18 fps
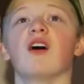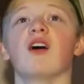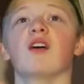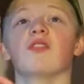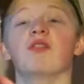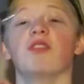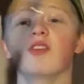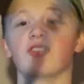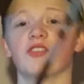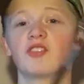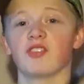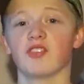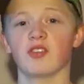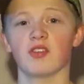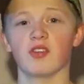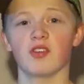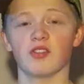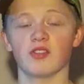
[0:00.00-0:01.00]
this
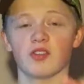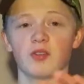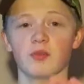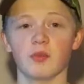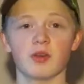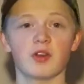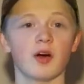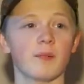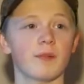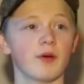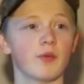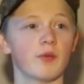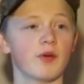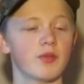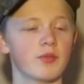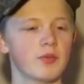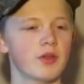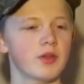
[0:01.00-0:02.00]
is going to be coming
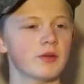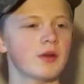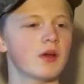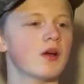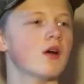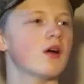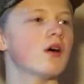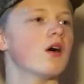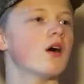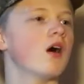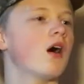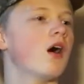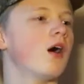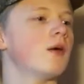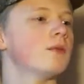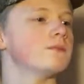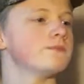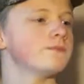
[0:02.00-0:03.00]
with me.
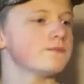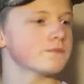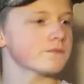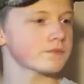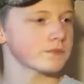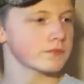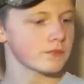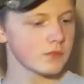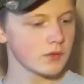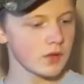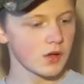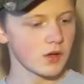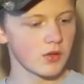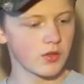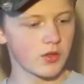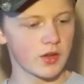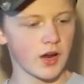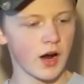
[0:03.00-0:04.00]

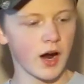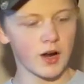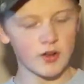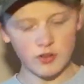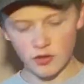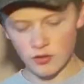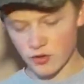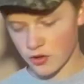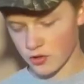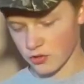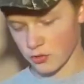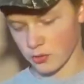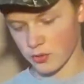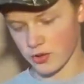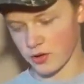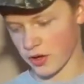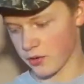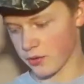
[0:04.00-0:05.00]
The guides on this are
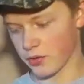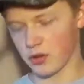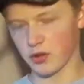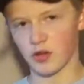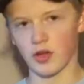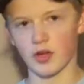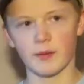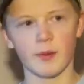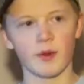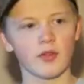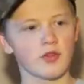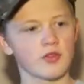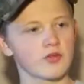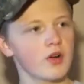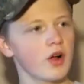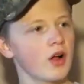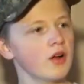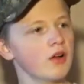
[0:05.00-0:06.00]
one thing I really like about this
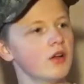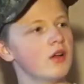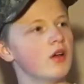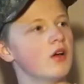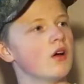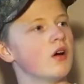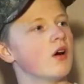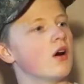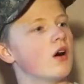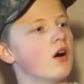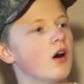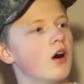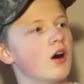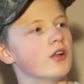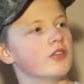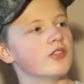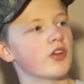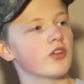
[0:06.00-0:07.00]
rod.
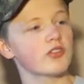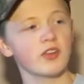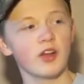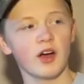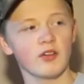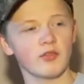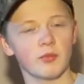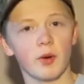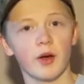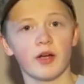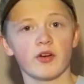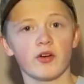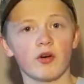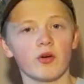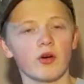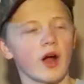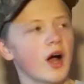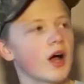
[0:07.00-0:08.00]
It doesn't have
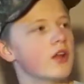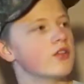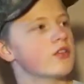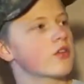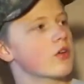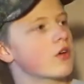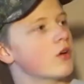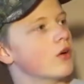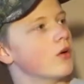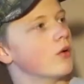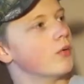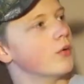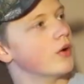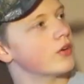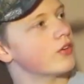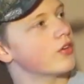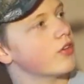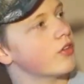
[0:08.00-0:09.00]
micro guides,
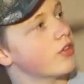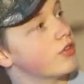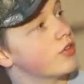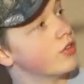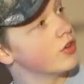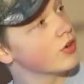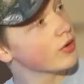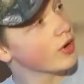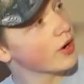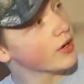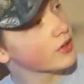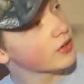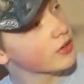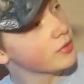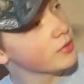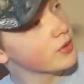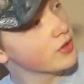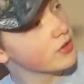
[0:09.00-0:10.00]
which
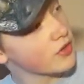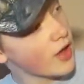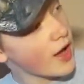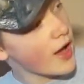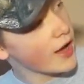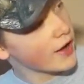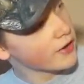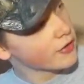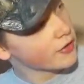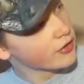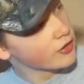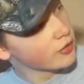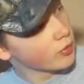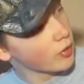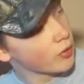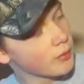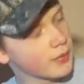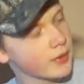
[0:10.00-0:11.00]
theoretically means the accuracy
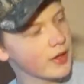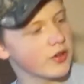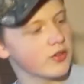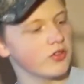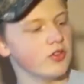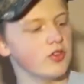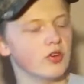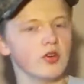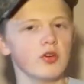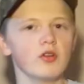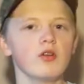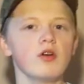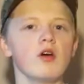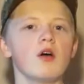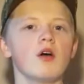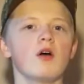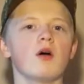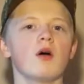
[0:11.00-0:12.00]
won't be as good,
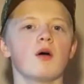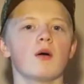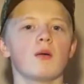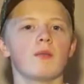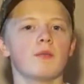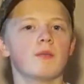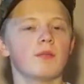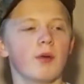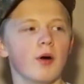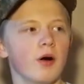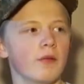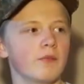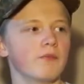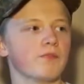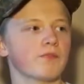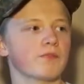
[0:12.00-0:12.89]
but